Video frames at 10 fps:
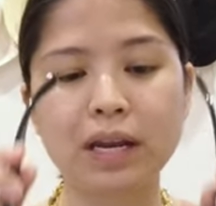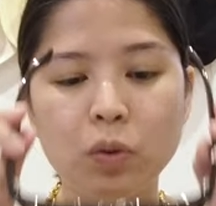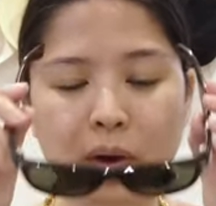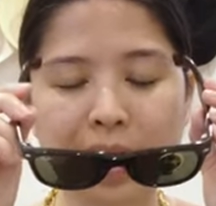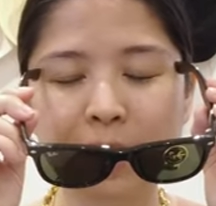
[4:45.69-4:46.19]

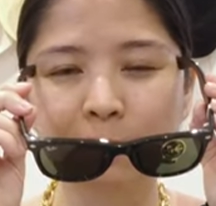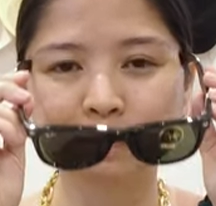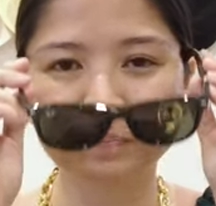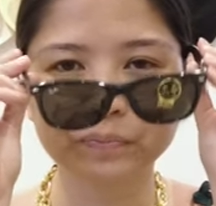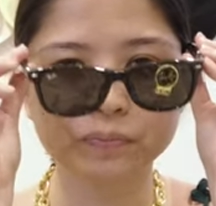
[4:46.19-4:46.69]
anyway
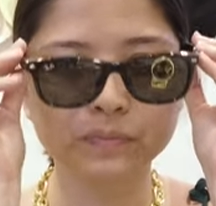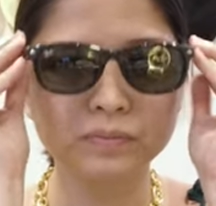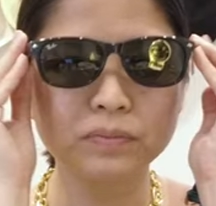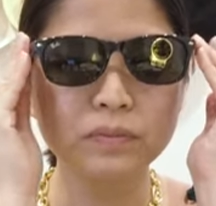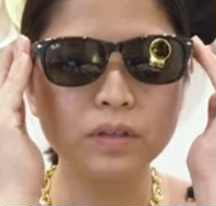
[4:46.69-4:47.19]

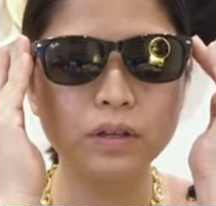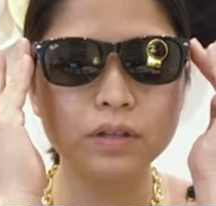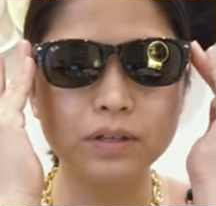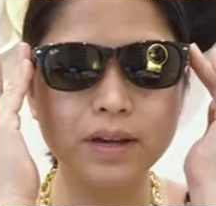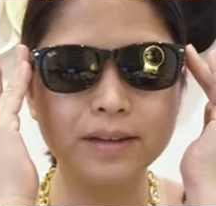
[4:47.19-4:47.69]

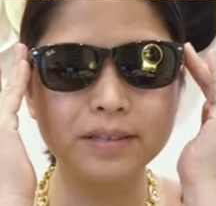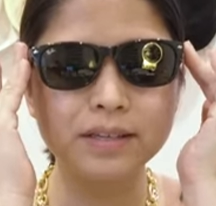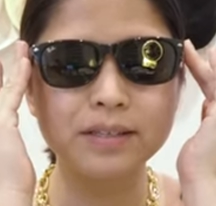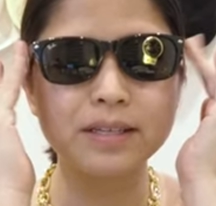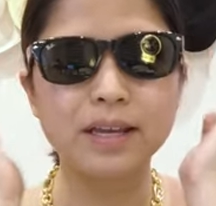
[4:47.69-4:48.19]
so you guys
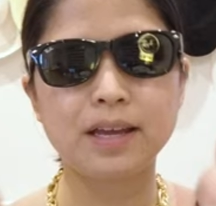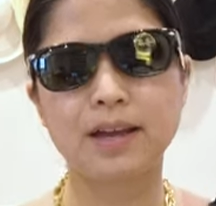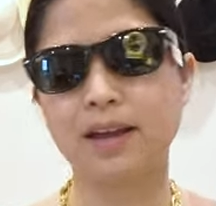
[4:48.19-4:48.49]
can see.